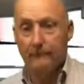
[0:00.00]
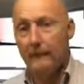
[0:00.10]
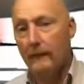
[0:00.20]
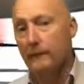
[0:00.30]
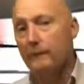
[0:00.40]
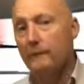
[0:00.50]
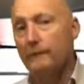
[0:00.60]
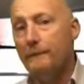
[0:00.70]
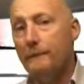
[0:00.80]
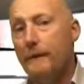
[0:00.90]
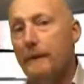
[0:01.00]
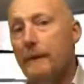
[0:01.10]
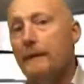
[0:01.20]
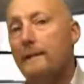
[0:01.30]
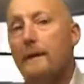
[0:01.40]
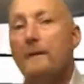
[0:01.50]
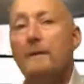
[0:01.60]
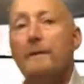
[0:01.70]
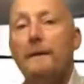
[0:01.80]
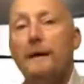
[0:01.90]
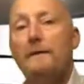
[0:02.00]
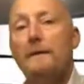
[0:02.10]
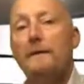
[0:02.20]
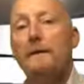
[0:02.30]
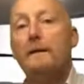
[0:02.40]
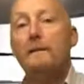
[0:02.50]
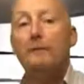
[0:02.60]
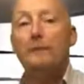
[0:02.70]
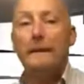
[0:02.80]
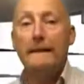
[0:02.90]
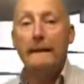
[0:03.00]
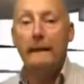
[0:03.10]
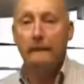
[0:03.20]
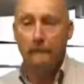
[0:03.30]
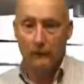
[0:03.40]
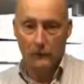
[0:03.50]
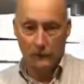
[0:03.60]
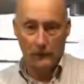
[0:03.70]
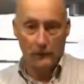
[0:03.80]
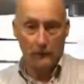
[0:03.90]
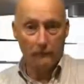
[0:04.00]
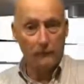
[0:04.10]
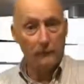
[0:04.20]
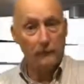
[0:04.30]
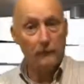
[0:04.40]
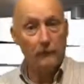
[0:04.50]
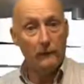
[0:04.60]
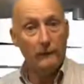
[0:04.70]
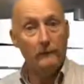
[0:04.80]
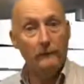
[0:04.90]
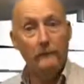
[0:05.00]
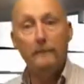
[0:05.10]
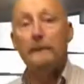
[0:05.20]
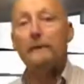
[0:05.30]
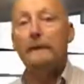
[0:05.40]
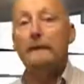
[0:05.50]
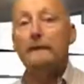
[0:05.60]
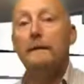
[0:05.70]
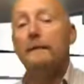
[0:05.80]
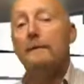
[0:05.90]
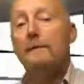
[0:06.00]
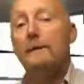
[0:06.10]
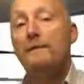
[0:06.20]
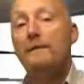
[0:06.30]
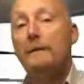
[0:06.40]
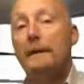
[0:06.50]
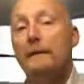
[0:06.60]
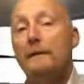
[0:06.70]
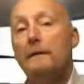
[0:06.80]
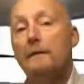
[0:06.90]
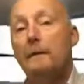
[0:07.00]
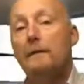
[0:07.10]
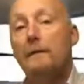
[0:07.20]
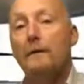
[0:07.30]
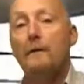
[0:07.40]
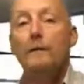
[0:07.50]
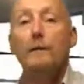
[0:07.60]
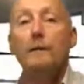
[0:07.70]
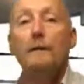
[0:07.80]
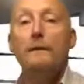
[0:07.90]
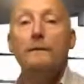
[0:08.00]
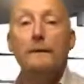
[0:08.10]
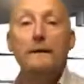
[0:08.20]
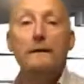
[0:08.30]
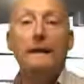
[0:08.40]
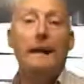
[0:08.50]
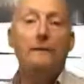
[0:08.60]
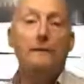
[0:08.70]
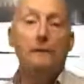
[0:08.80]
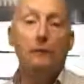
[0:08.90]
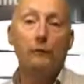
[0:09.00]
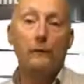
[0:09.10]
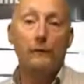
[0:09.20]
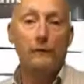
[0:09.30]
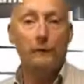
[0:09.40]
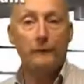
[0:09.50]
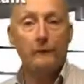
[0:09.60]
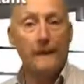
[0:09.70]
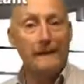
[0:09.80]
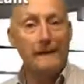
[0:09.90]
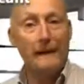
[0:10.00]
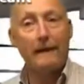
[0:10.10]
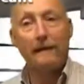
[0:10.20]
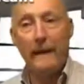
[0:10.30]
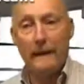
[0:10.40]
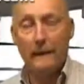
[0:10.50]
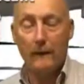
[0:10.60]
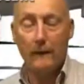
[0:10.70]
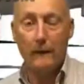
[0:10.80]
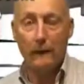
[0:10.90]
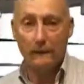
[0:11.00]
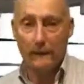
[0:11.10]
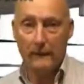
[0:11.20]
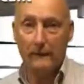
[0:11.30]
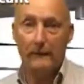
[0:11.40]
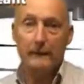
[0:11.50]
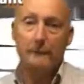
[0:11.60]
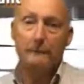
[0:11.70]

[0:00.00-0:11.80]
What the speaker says: In truth, the bulk of our vitamin and mineral intake should come from the good quality food that we eat, preferably grown on good vitamin and mineral rich soils, as that aids bioavailability.